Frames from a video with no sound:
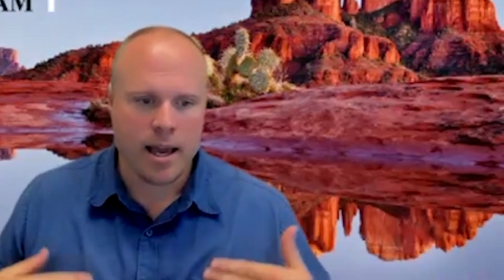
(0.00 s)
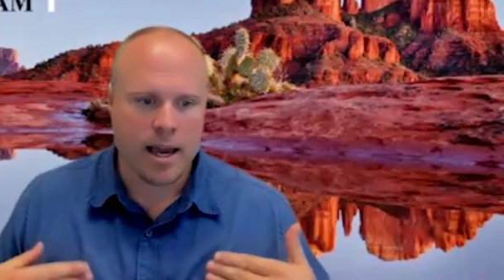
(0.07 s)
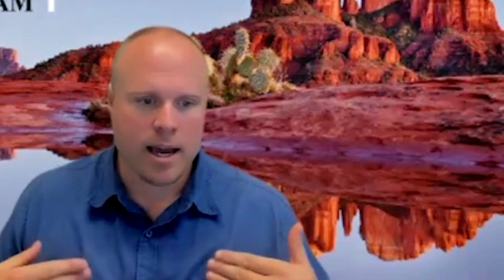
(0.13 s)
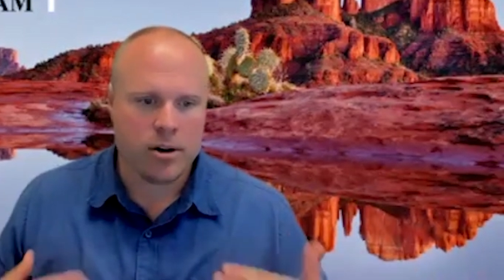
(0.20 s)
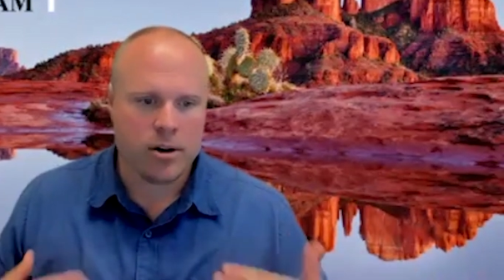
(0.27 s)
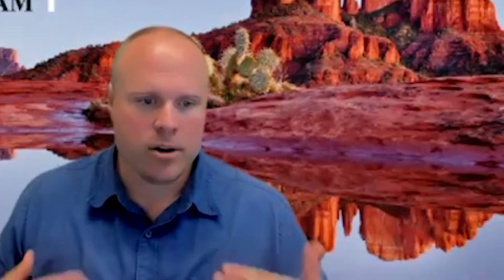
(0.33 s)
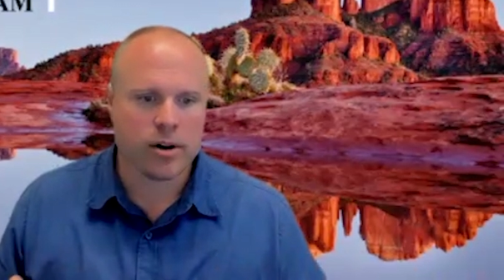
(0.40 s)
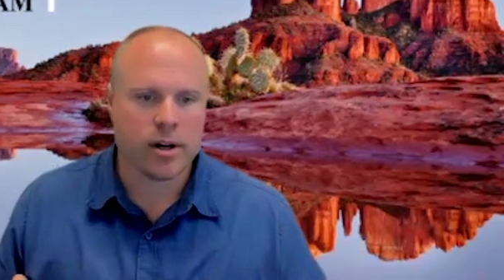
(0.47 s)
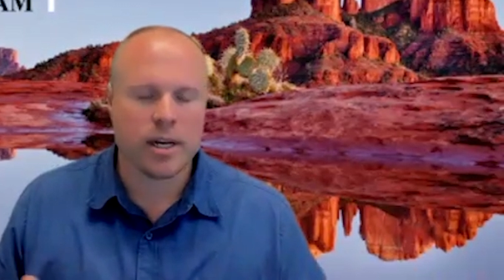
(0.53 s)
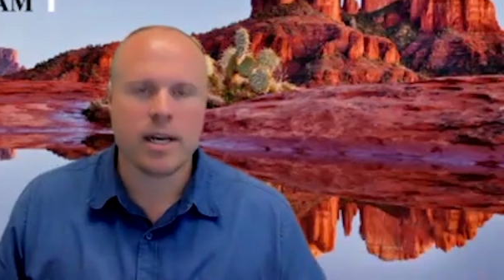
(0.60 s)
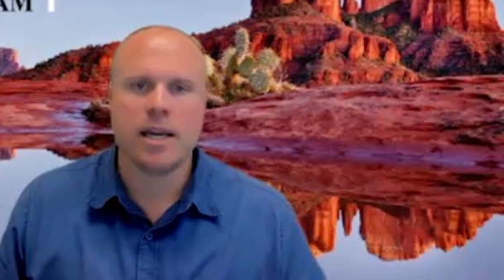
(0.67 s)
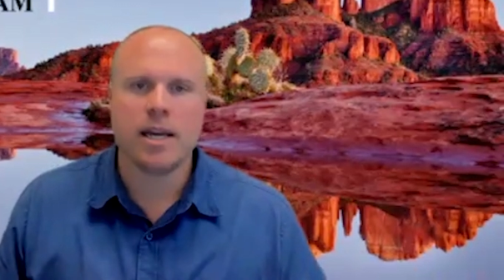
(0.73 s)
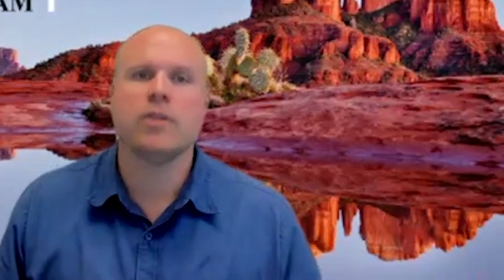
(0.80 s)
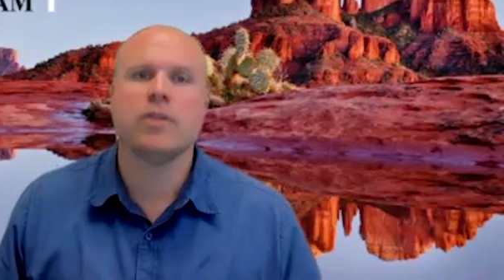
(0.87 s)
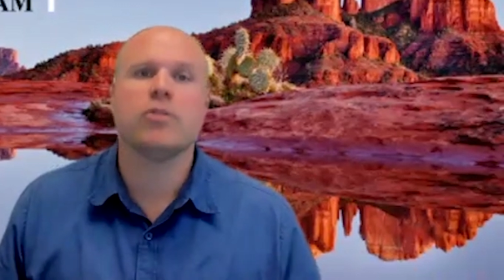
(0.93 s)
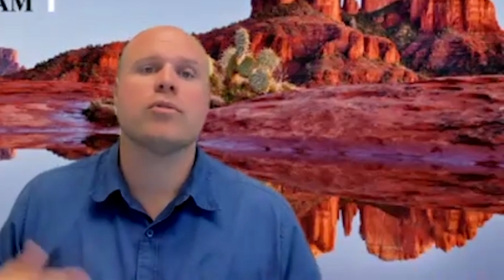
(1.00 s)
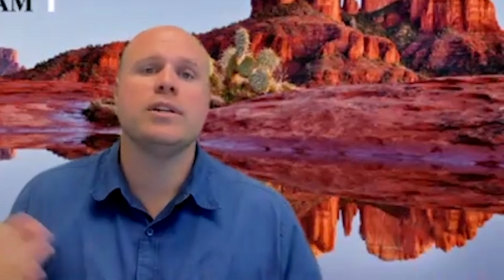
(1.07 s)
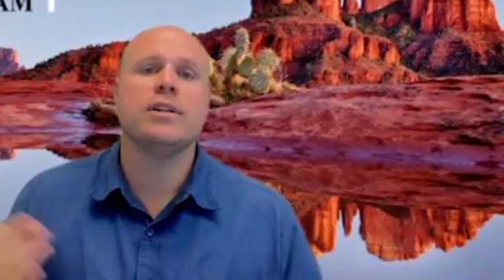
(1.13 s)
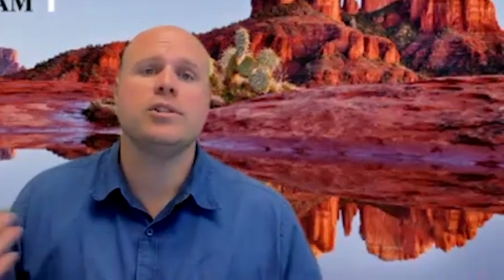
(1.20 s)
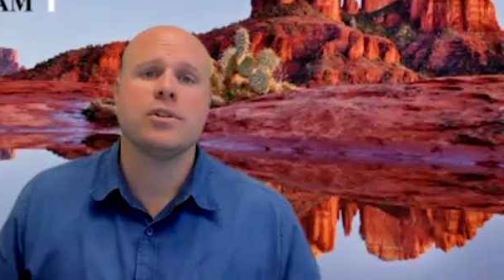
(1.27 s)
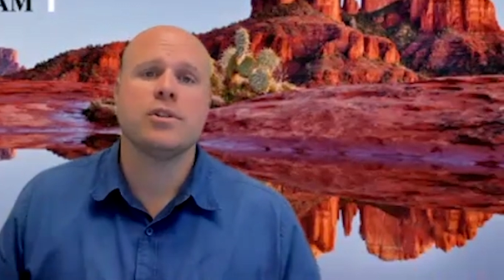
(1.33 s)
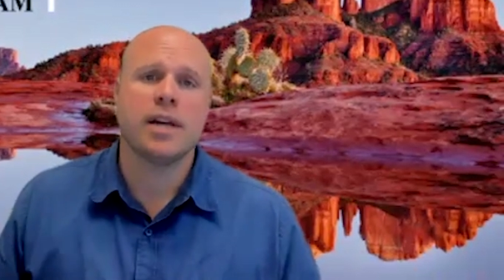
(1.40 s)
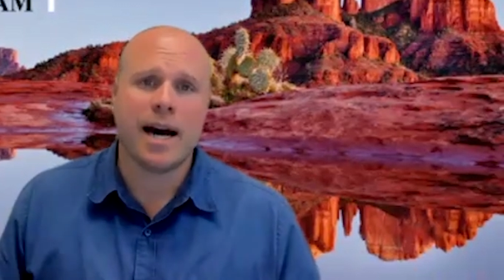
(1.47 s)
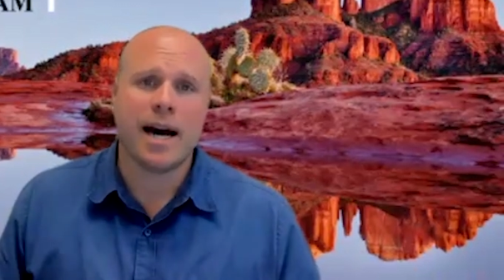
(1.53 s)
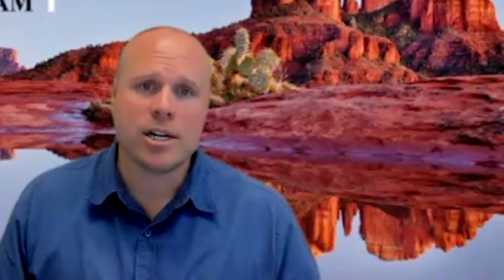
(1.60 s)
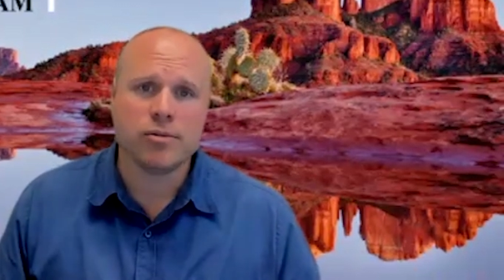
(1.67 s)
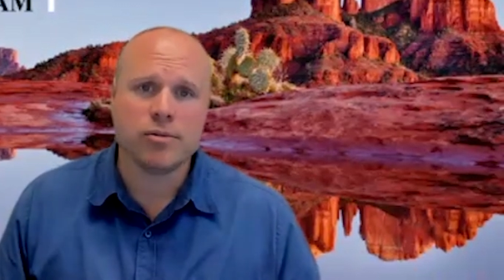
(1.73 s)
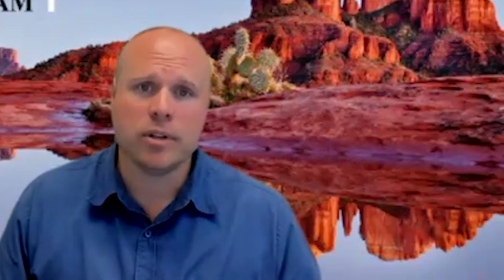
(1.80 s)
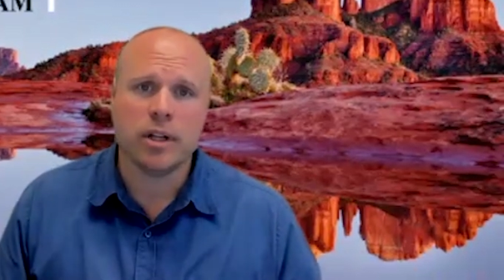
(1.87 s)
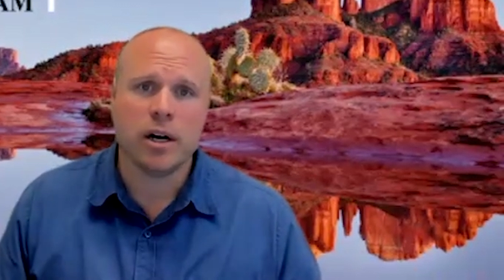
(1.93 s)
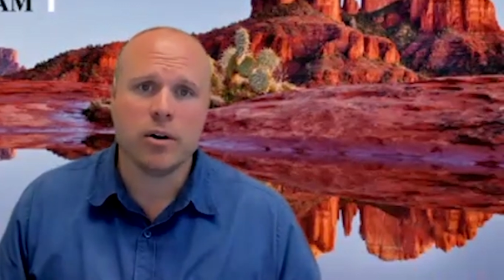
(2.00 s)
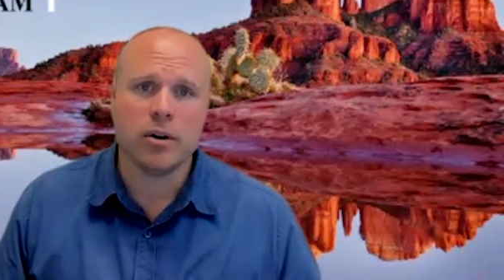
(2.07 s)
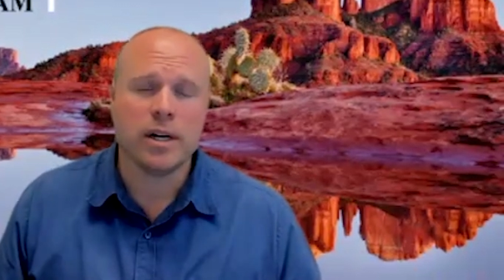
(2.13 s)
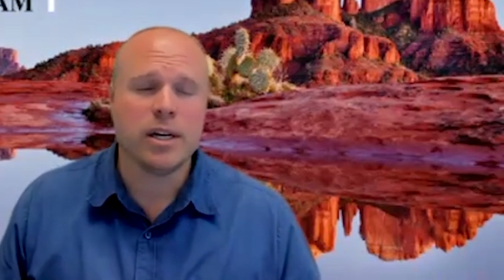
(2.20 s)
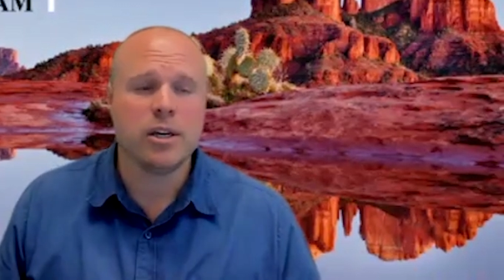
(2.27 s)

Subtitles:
And you're going to increase your cash flow,